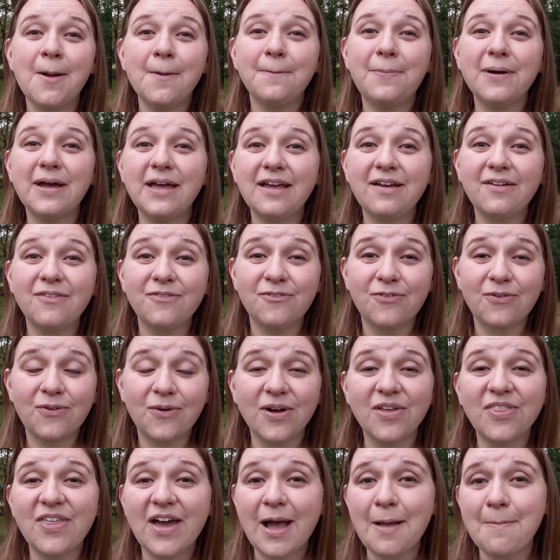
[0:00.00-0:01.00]
but
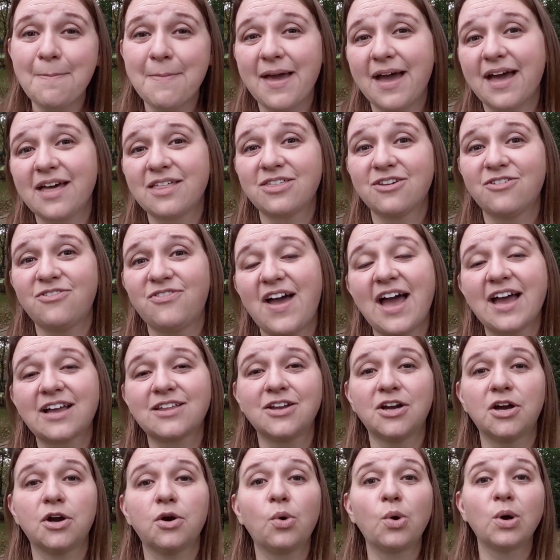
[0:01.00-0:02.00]
for that math
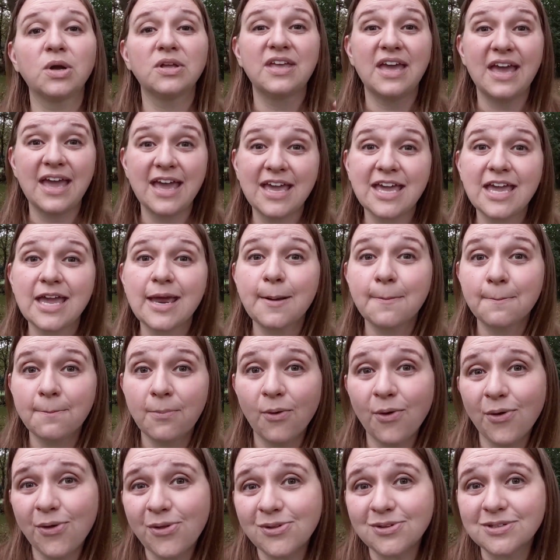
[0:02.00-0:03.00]
factor or taking
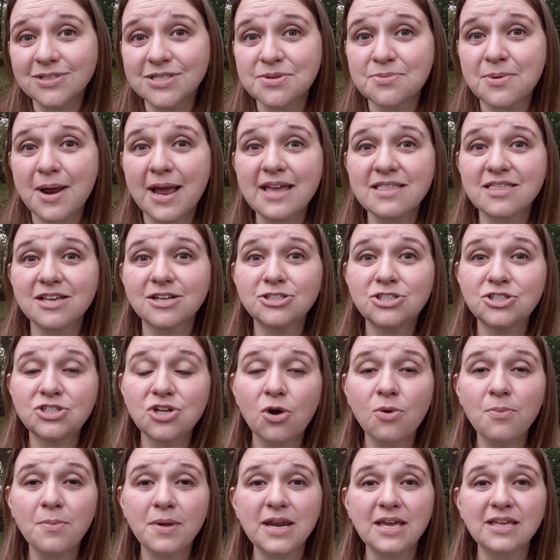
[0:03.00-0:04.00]
polls, right? There's
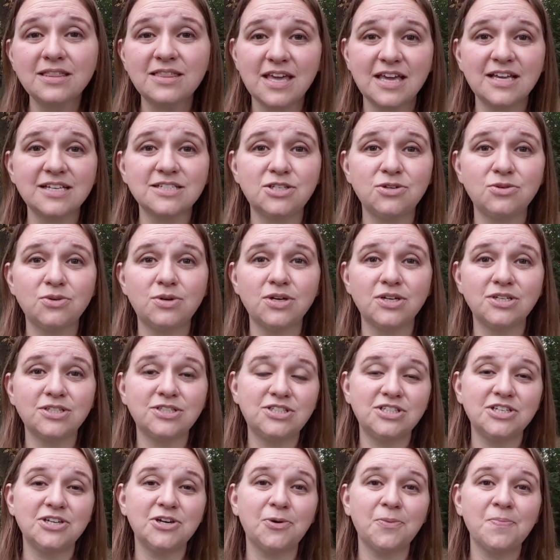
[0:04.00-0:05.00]
so many things you could
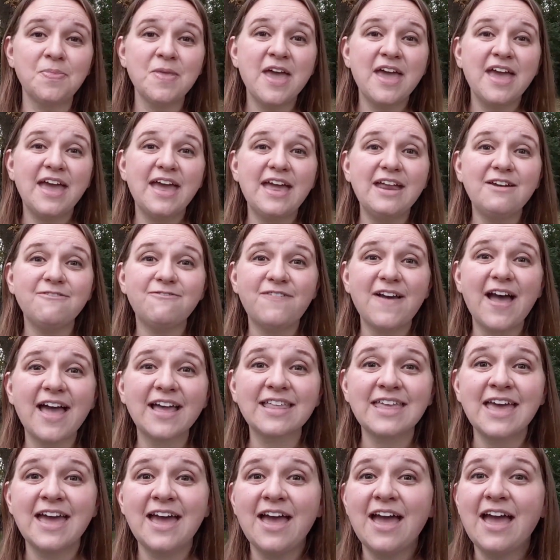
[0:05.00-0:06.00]
do. In
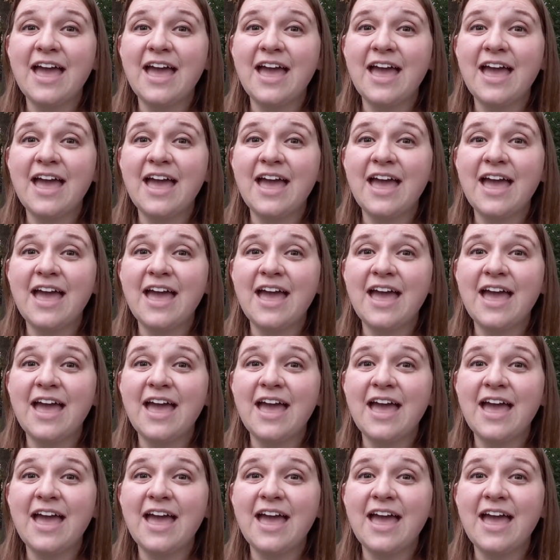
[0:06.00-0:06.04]
fact,